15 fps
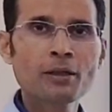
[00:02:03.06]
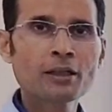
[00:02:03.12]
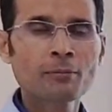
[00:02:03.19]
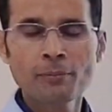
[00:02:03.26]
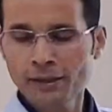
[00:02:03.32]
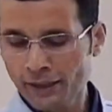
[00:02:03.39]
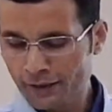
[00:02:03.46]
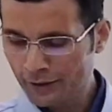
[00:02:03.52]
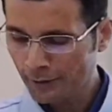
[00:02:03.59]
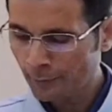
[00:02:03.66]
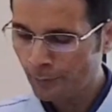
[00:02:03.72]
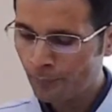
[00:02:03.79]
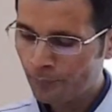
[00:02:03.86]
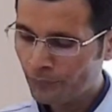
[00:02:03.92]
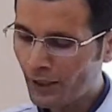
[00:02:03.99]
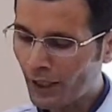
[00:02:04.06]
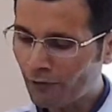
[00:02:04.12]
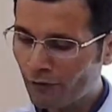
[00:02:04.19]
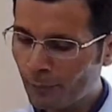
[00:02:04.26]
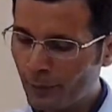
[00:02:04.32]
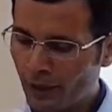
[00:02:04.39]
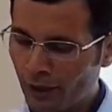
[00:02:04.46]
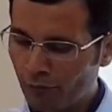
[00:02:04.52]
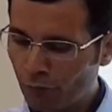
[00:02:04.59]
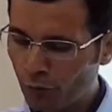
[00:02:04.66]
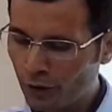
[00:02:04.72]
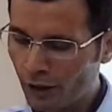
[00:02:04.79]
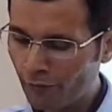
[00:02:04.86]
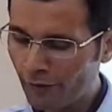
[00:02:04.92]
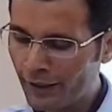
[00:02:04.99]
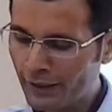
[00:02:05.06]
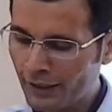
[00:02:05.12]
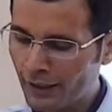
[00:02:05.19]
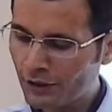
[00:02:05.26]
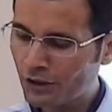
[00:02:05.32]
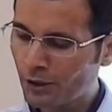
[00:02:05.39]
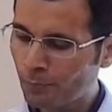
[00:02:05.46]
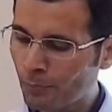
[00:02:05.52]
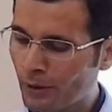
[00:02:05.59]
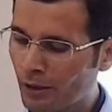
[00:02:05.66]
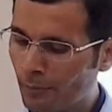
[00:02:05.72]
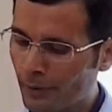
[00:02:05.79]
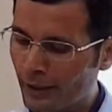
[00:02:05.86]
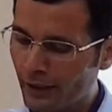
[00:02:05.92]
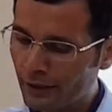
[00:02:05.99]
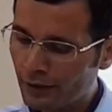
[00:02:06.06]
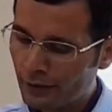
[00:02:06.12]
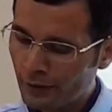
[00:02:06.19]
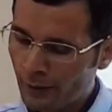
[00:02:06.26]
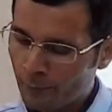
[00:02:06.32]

per minute? That will be alveolar ventilation per minute.